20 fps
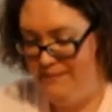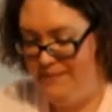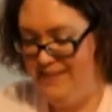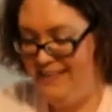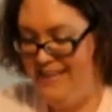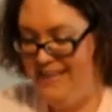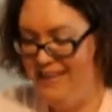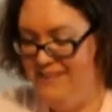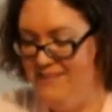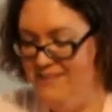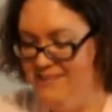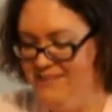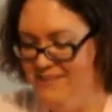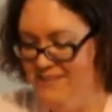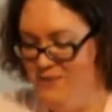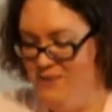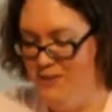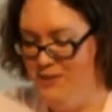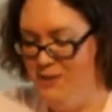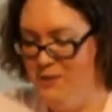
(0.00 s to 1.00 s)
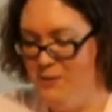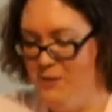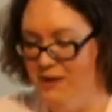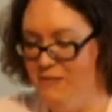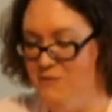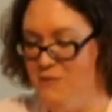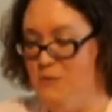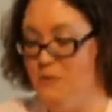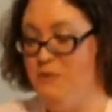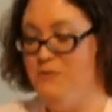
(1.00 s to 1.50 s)
then you
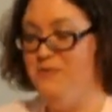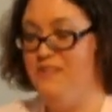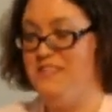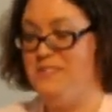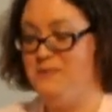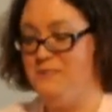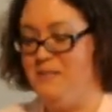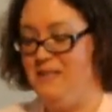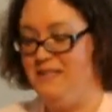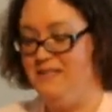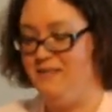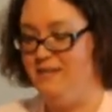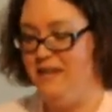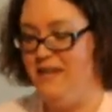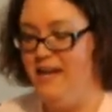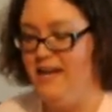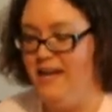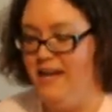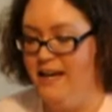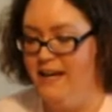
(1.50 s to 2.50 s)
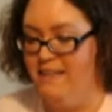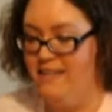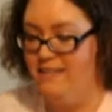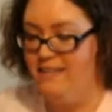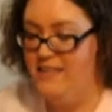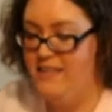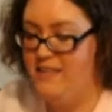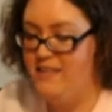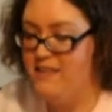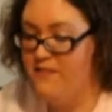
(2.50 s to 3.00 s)
have 2 defensemen.
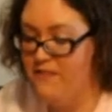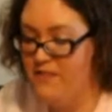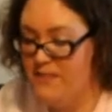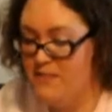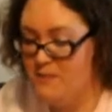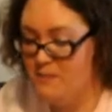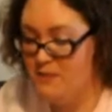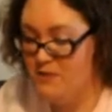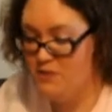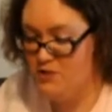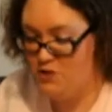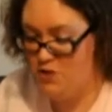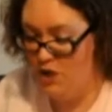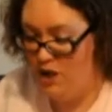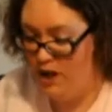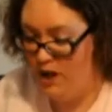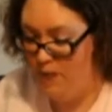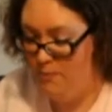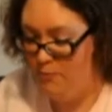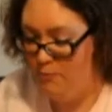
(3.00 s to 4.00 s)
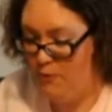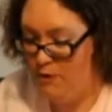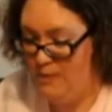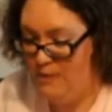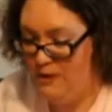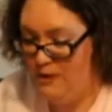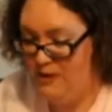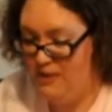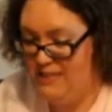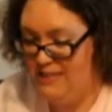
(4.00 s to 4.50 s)
The defenseman's job
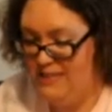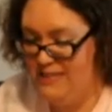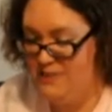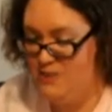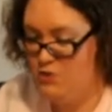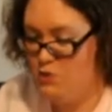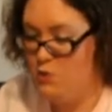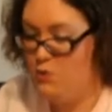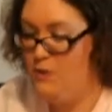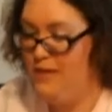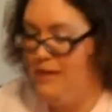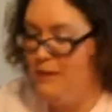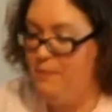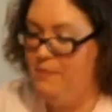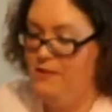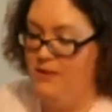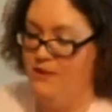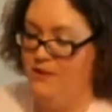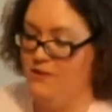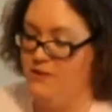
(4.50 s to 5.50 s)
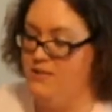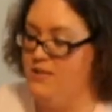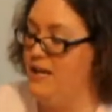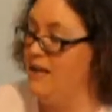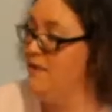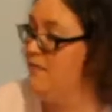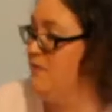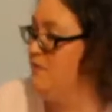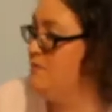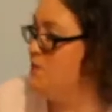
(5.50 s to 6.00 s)
primarily is to keep the other
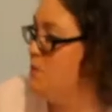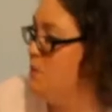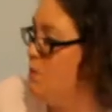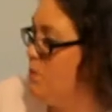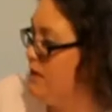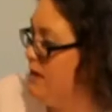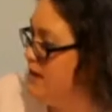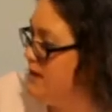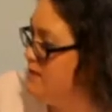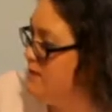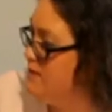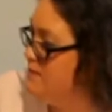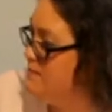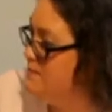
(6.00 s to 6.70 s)
side from scoring.